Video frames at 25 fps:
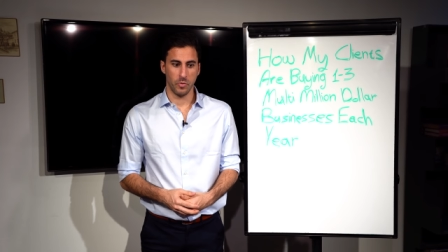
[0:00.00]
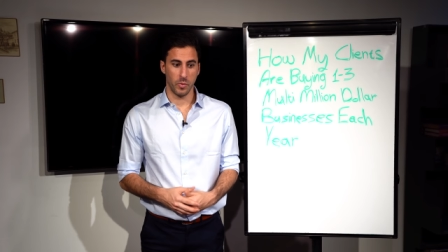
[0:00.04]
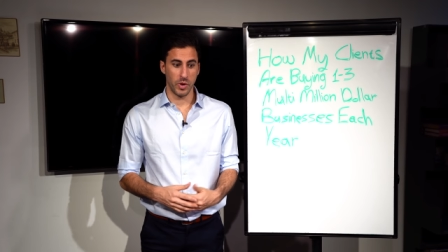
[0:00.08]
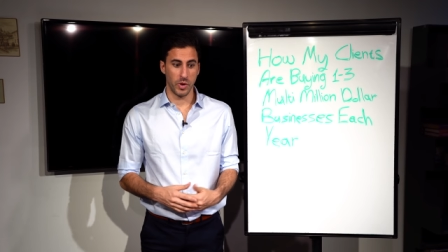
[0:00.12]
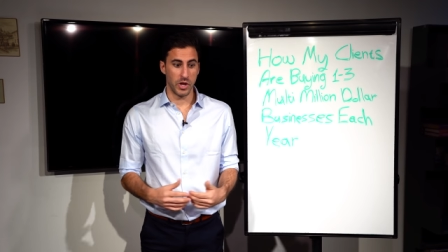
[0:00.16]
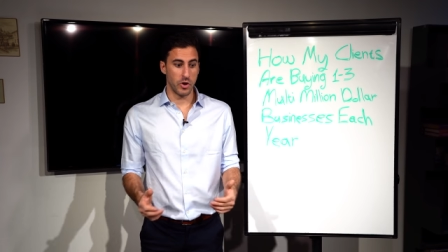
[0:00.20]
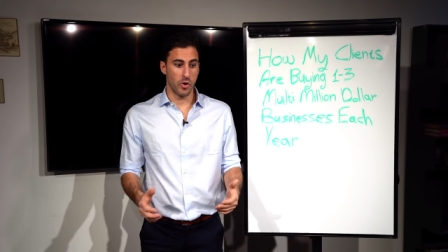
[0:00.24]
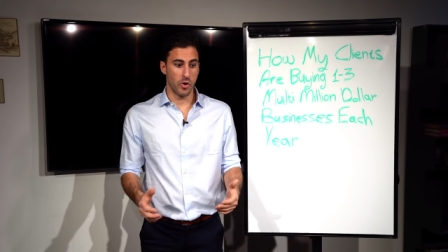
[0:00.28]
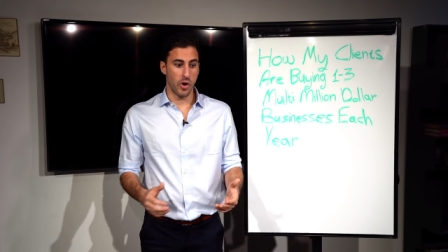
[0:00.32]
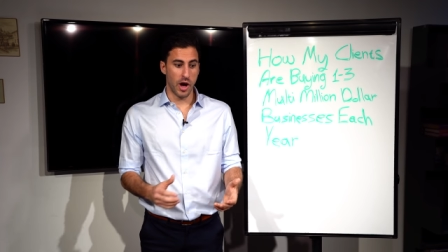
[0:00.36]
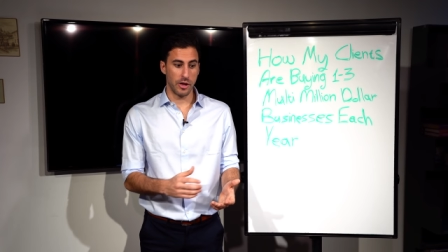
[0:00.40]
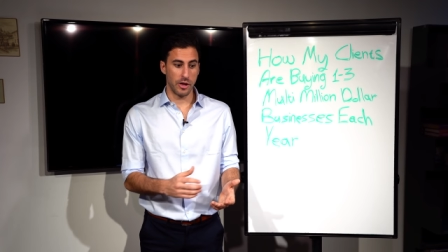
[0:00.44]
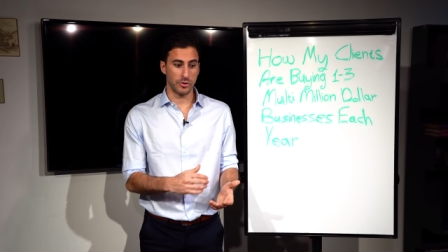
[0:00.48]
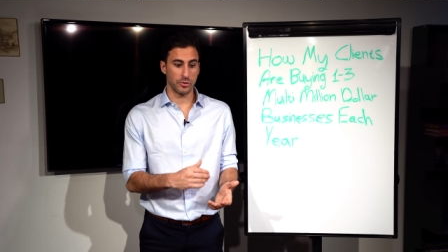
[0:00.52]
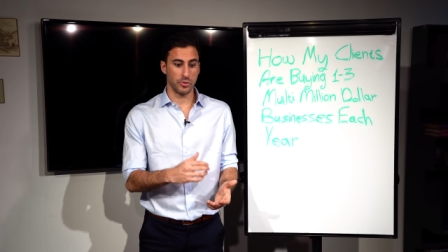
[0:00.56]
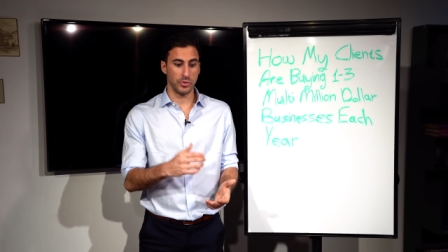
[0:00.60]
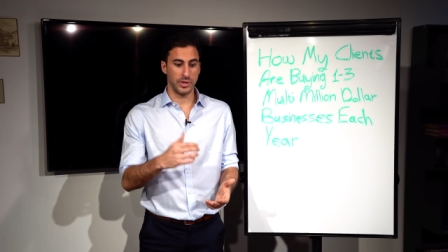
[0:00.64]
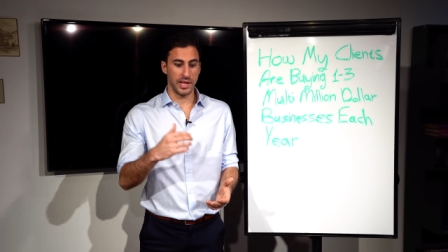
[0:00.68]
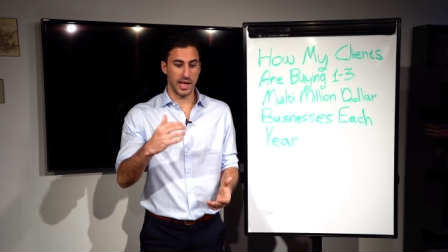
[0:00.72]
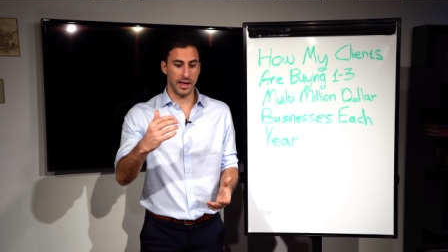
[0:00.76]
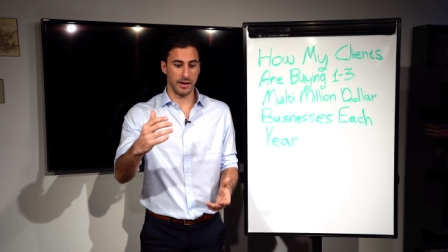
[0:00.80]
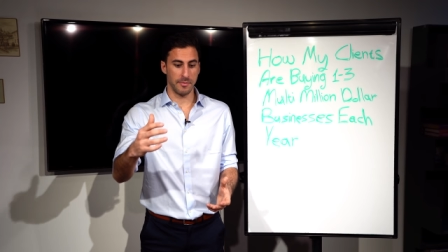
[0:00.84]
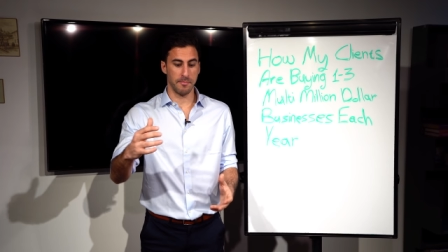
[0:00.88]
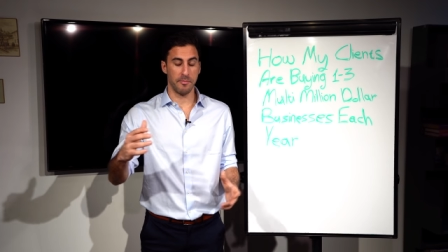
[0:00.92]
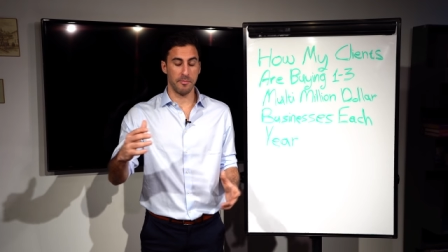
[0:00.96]
We know how
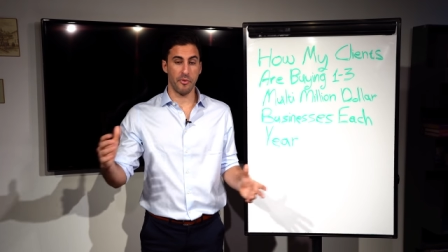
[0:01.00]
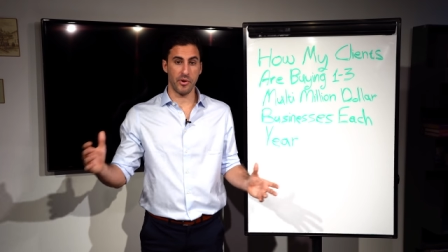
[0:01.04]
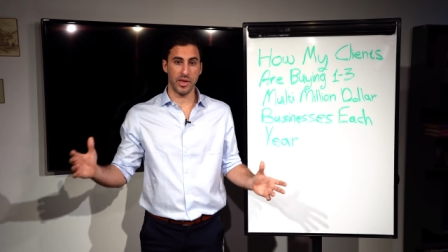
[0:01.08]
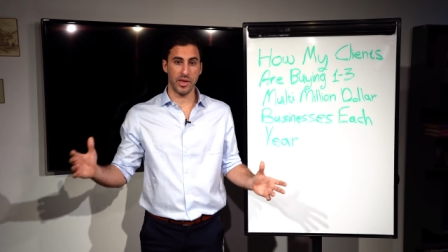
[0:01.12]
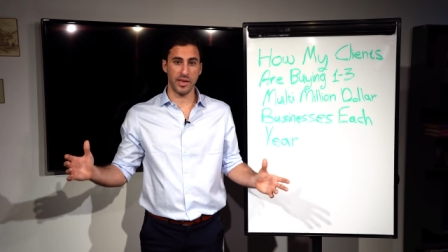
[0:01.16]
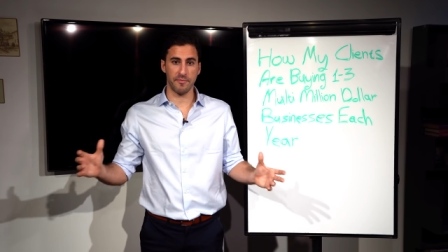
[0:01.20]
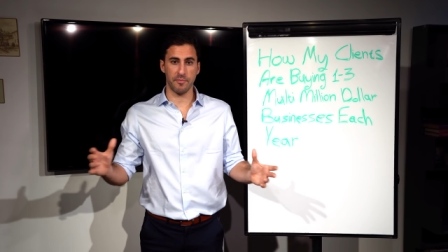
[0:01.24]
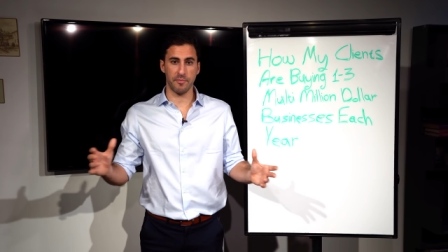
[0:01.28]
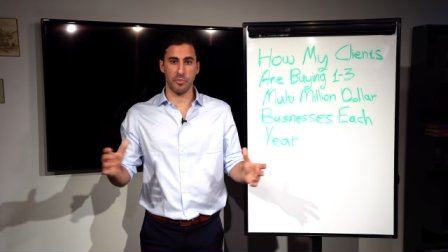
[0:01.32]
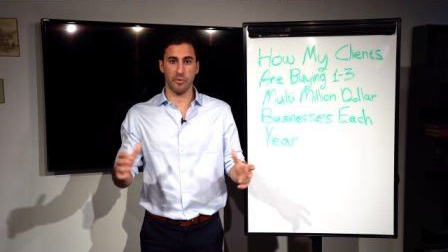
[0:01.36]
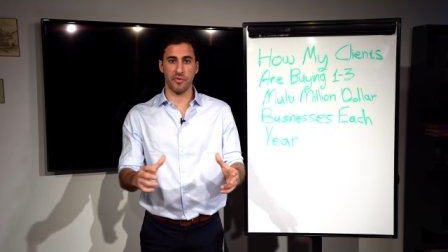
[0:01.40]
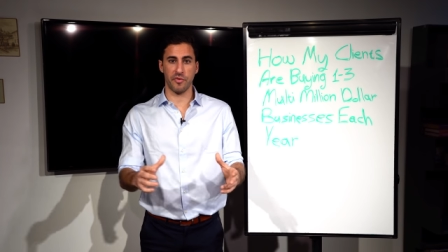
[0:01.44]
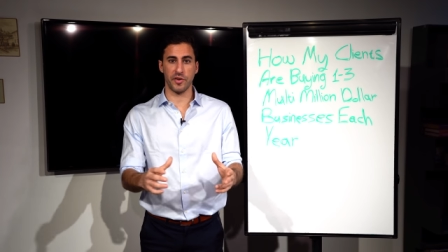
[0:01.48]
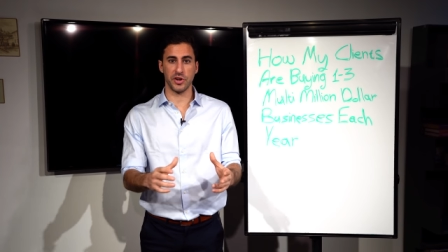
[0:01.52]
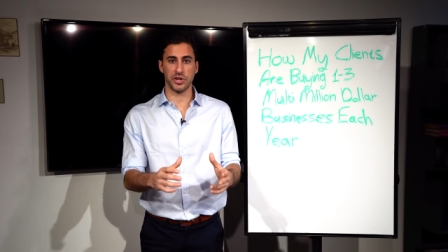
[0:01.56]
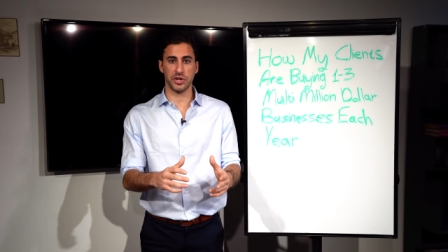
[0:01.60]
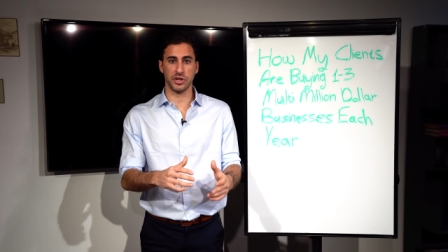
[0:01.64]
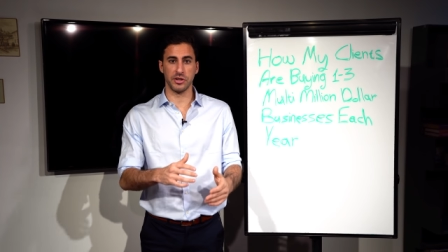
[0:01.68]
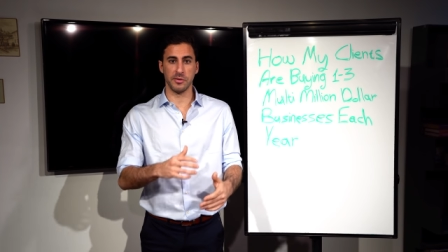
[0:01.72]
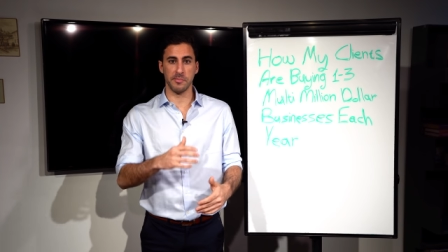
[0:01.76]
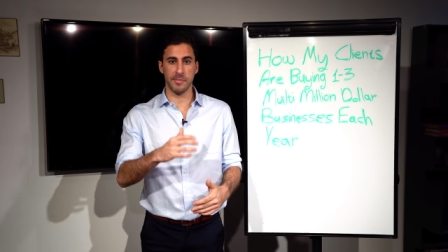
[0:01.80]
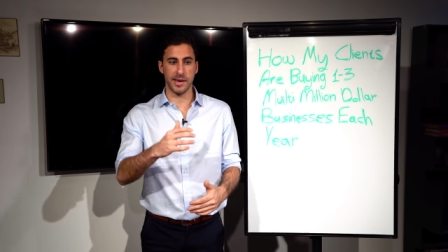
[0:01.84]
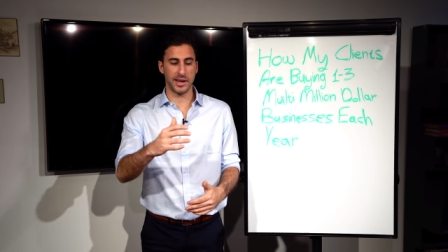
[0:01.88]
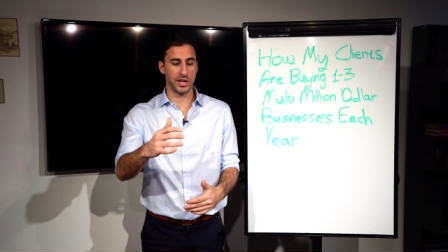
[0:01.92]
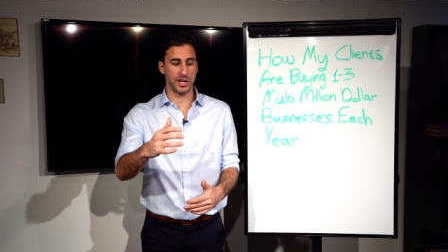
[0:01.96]
to then bring professional